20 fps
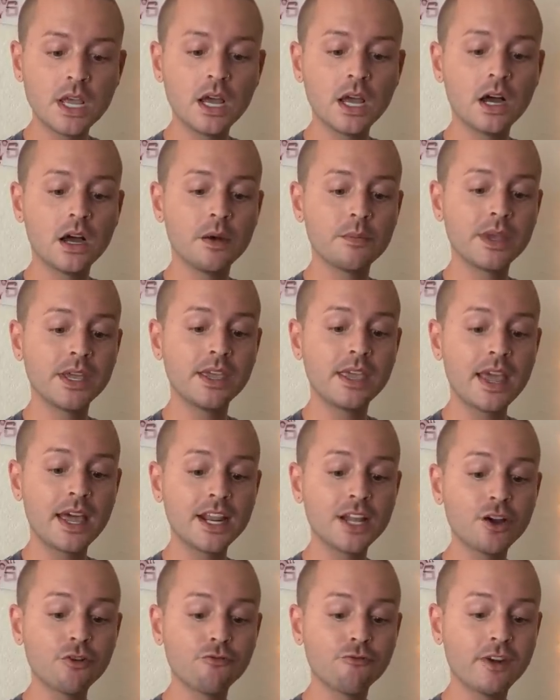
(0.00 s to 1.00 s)
and
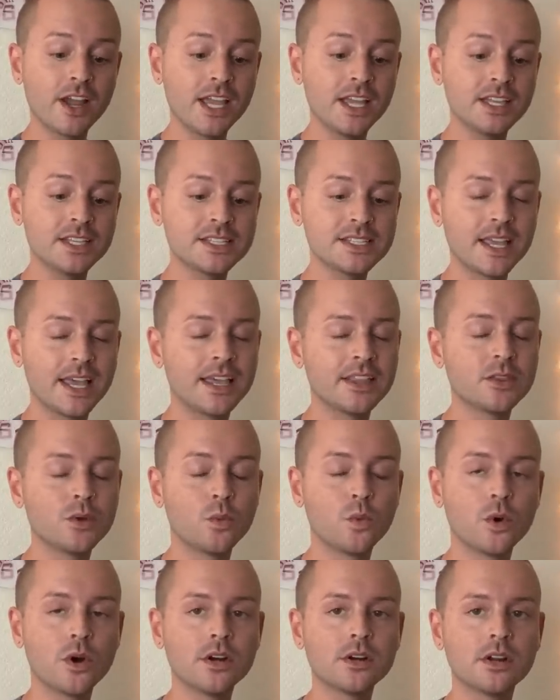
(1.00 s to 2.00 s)
getting a raise, and the
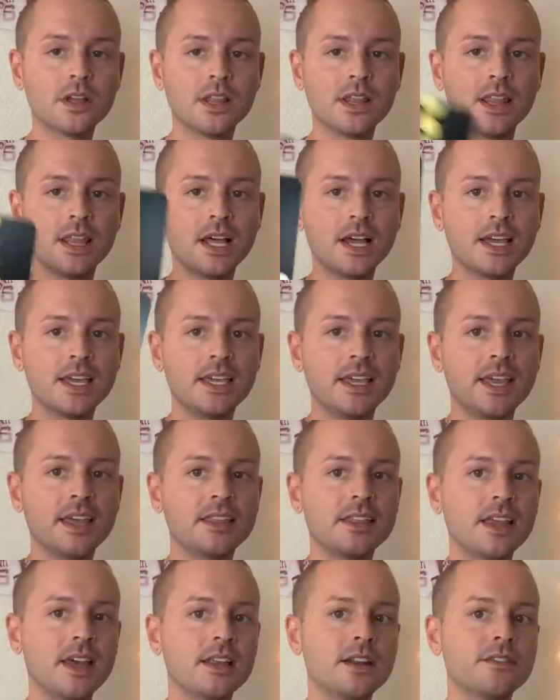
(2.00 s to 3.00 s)
word lucky at
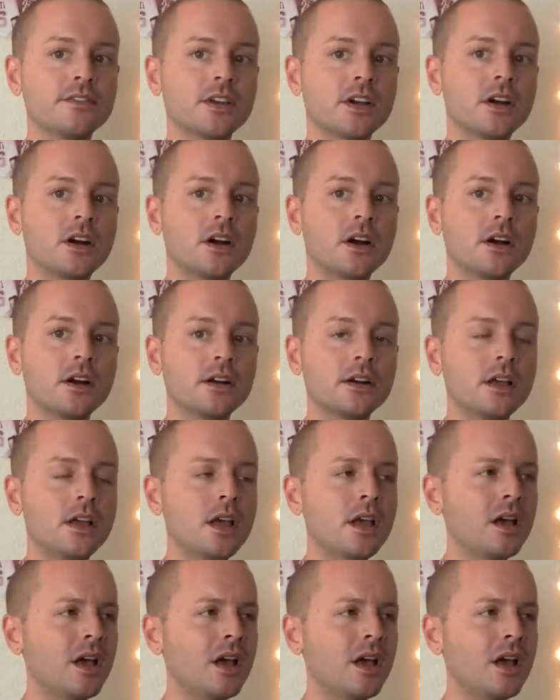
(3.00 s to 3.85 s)
the end of the card.